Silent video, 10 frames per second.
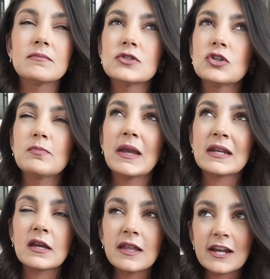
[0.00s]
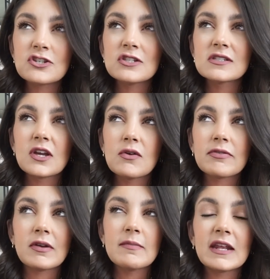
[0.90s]
two main collections ago,
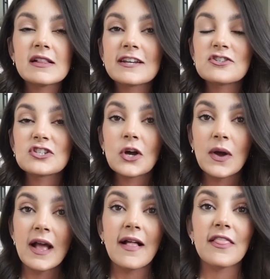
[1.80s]
three main collections ago,